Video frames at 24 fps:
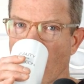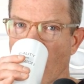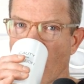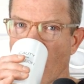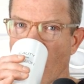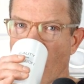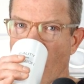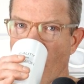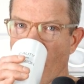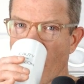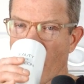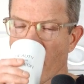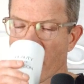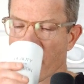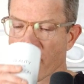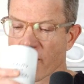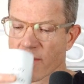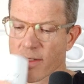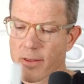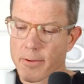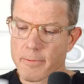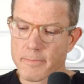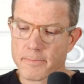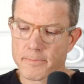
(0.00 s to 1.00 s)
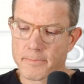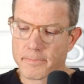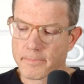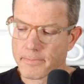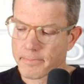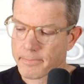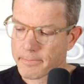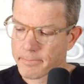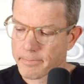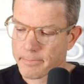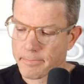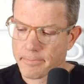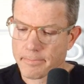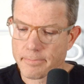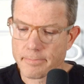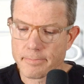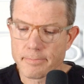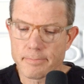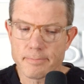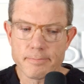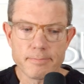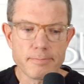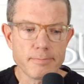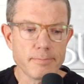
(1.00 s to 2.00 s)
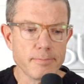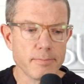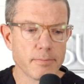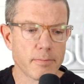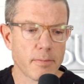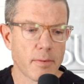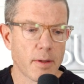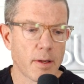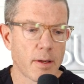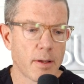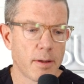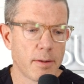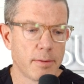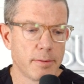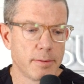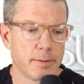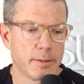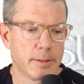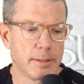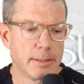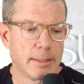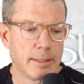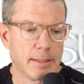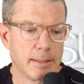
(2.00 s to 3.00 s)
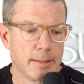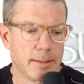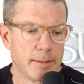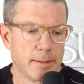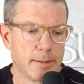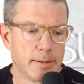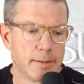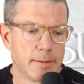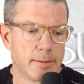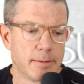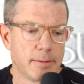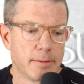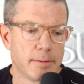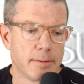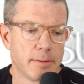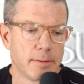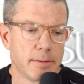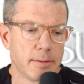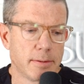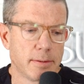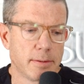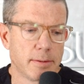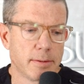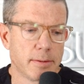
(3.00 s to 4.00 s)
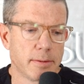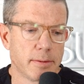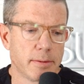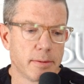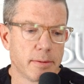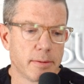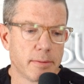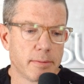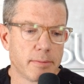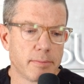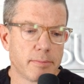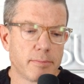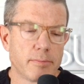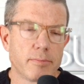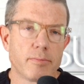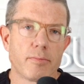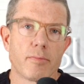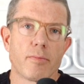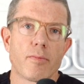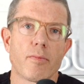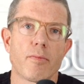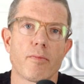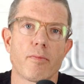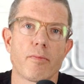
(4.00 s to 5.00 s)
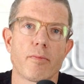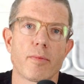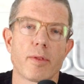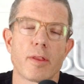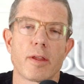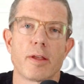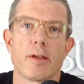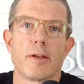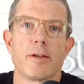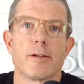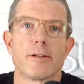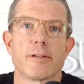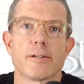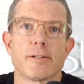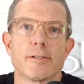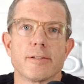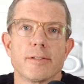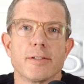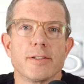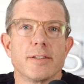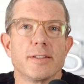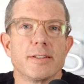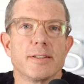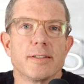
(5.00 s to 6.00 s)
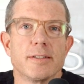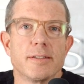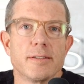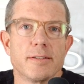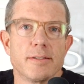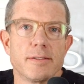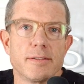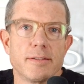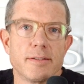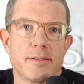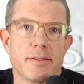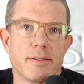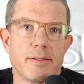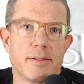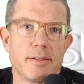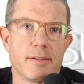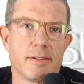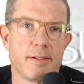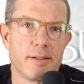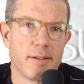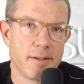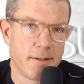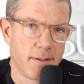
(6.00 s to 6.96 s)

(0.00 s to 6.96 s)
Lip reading: This person isn't speaking.